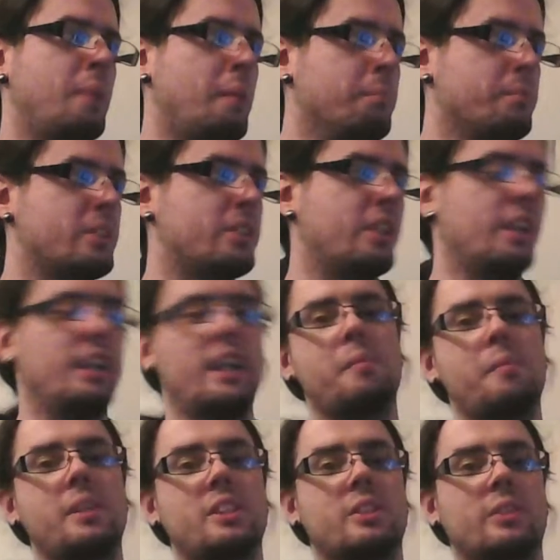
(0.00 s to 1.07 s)
I'm staring at
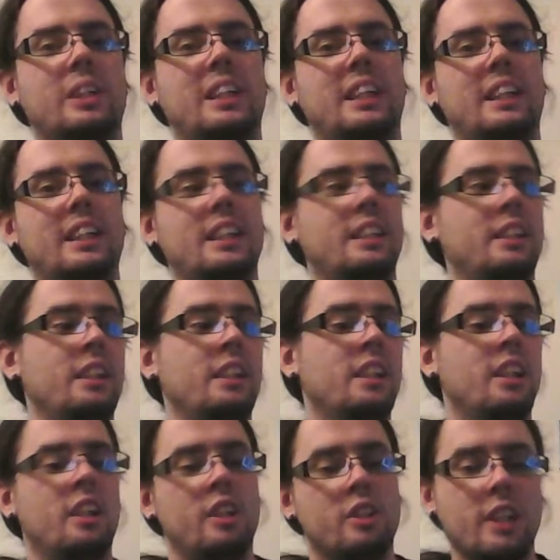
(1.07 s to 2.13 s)
my screen again.
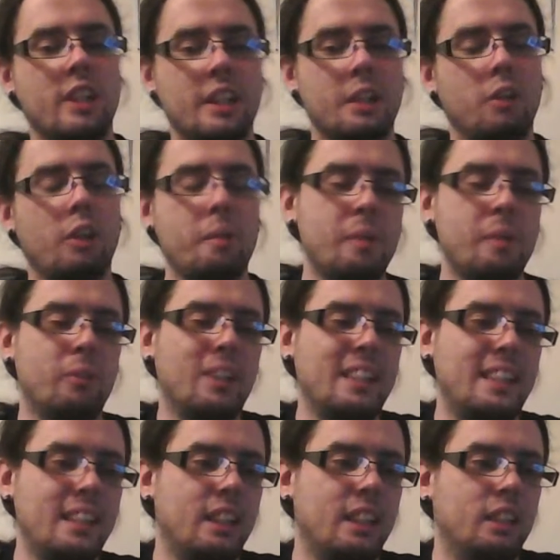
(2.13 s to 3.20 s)
So that can only mean one
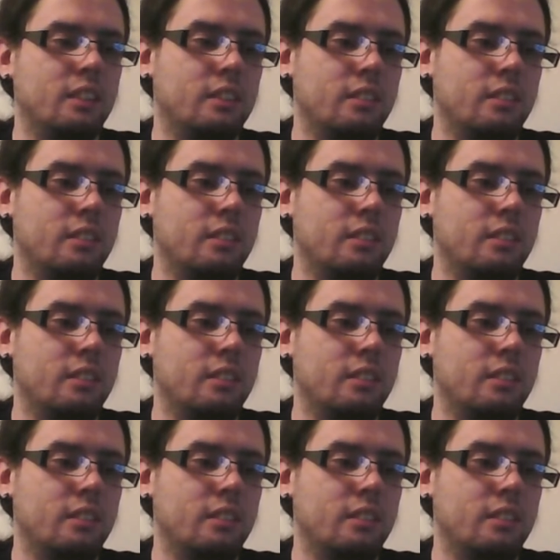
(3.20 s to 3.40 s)
thing.